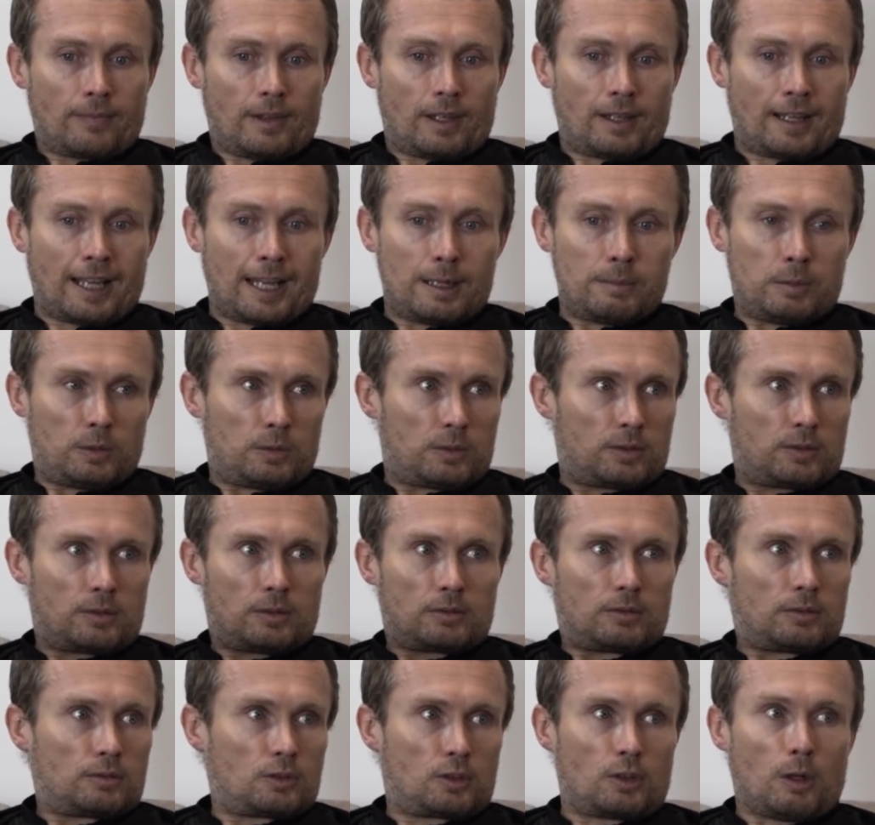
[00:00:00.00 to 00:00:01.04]
cables
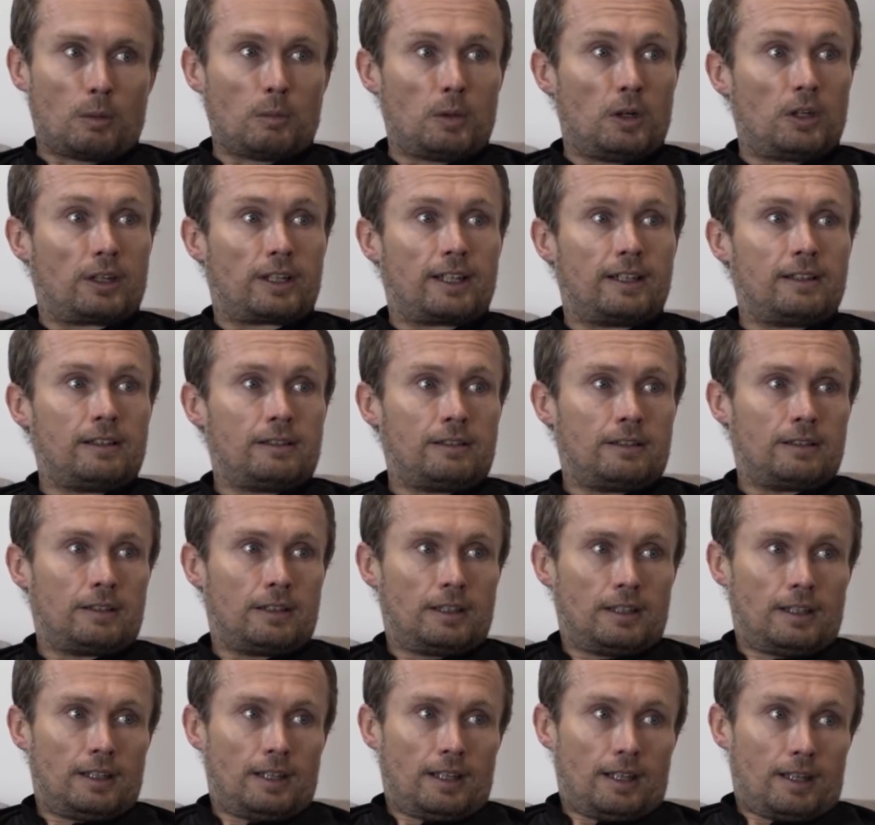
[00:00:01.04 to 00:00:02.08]
stopped working,
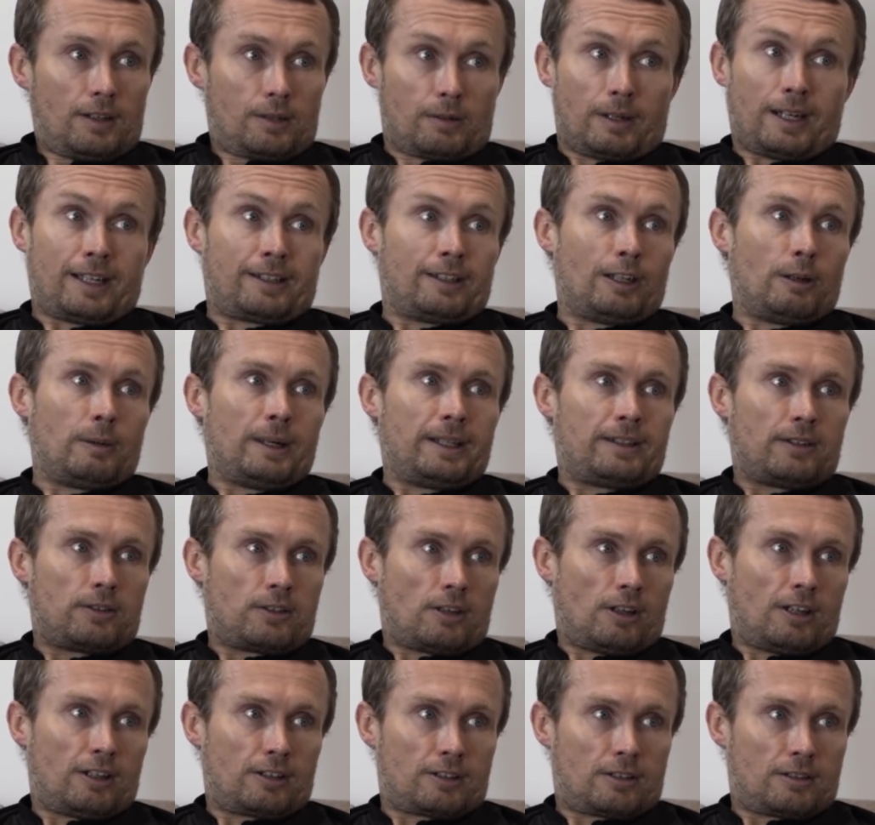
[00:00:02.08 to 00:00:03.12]
so I had nowhere to
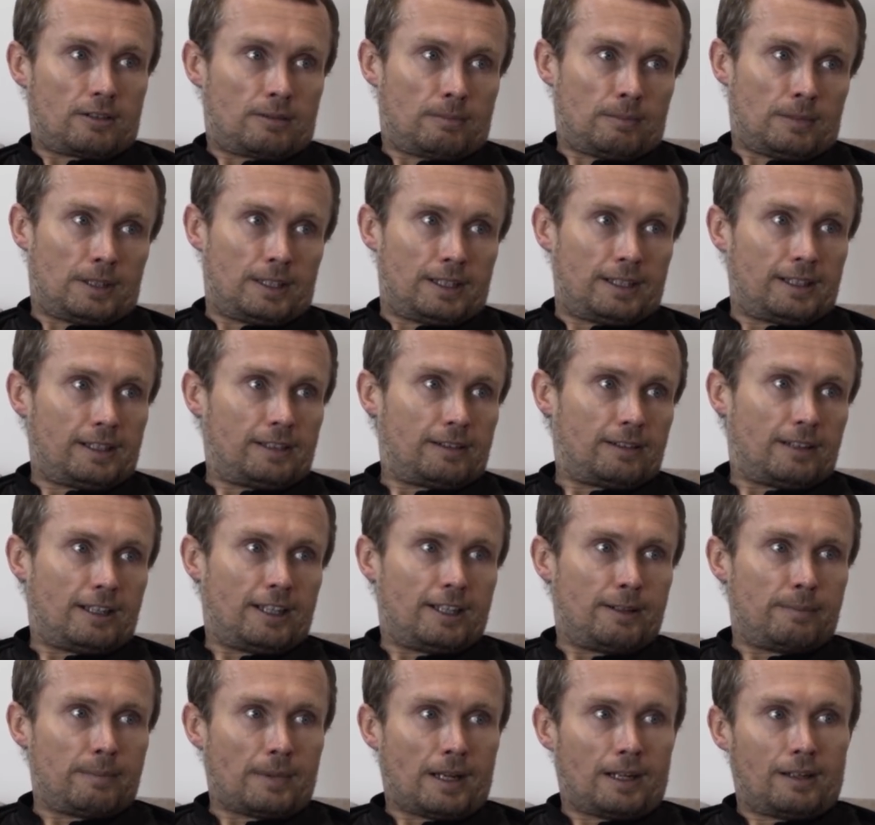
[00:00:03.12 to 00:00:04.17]
charge my
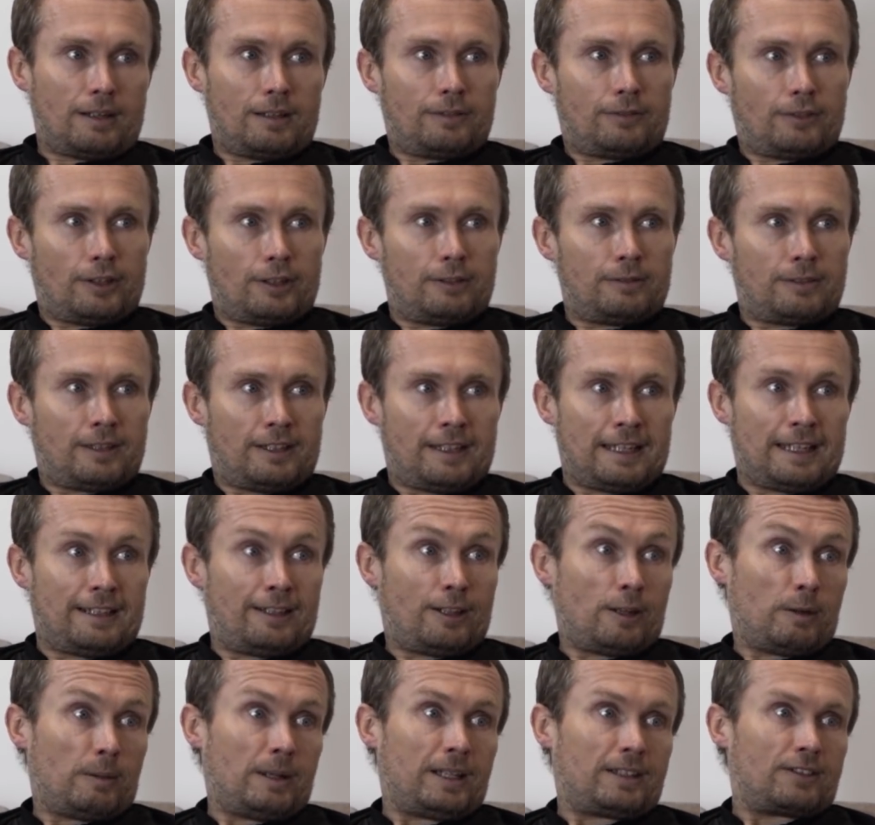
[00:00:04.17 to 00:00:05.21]
iPhone, and then
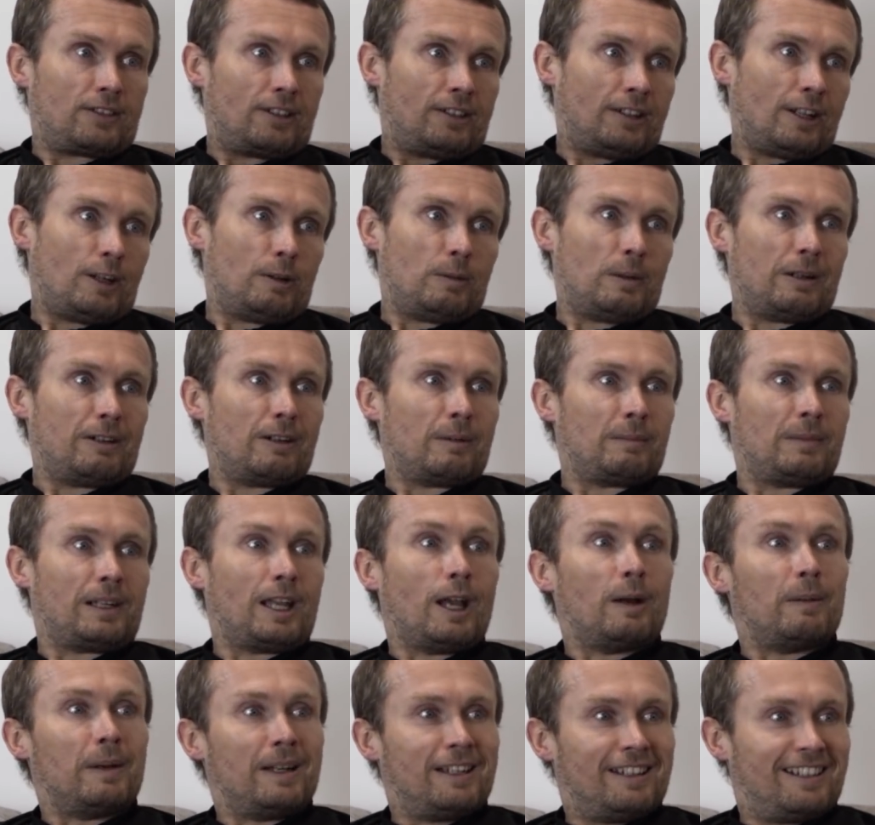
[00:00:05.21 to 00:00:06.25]
nowhere to know where I'm
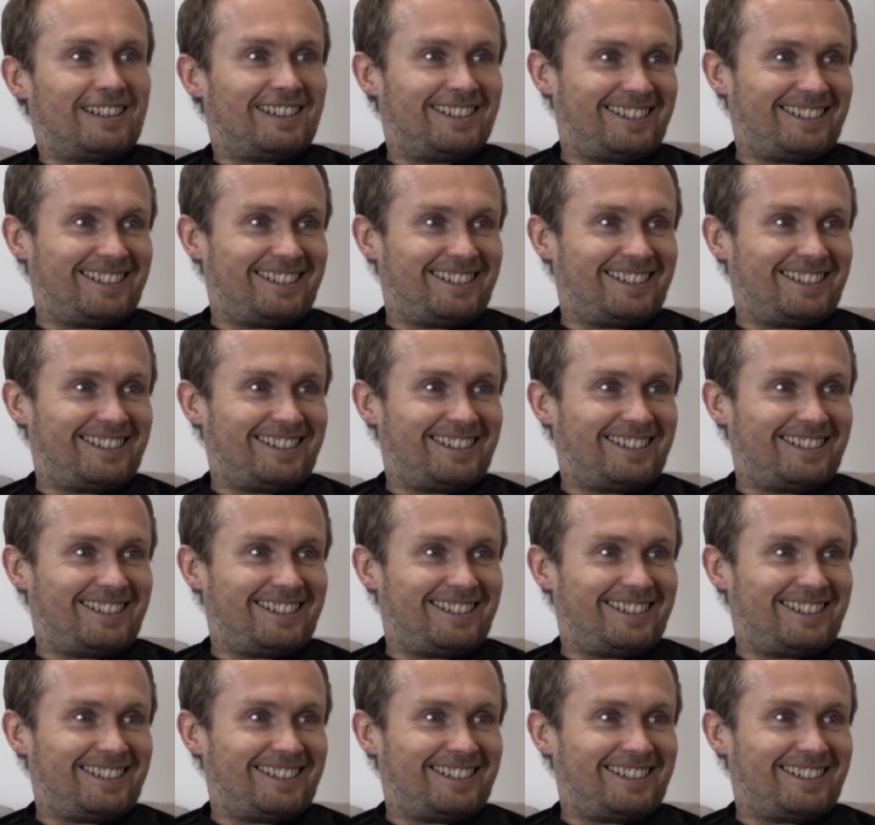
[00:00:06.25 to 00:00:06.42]
going,